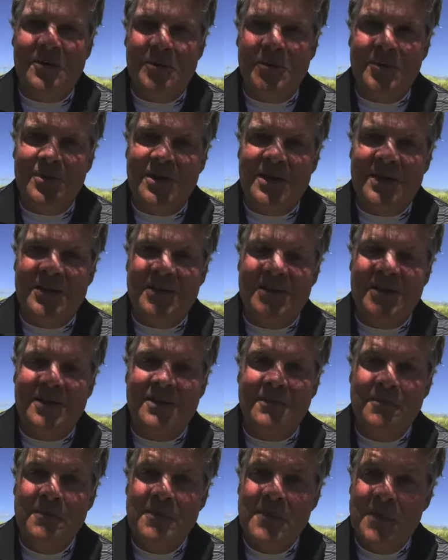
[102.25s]
I've been playing
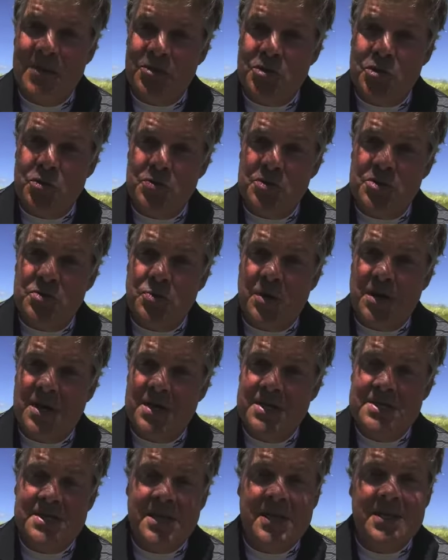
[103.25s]
the dunes
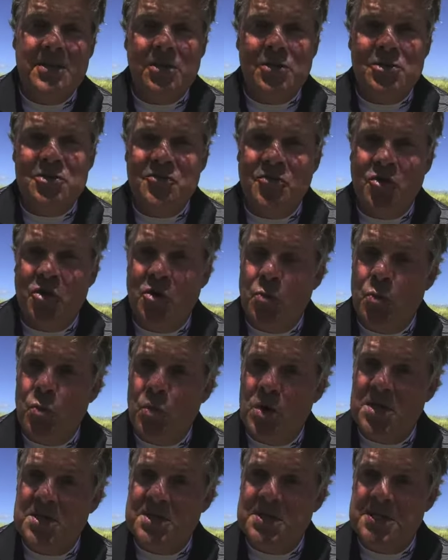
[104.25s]
twice and the Lost Farm
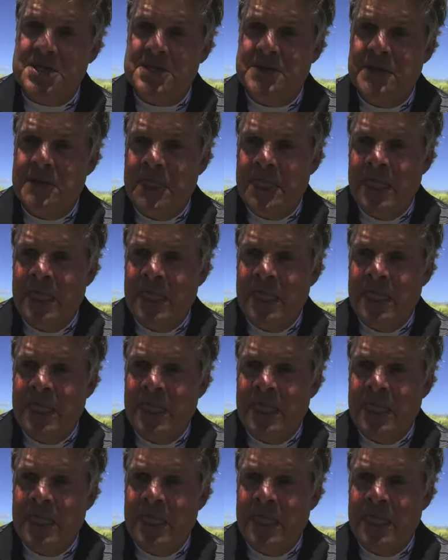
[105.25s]
once.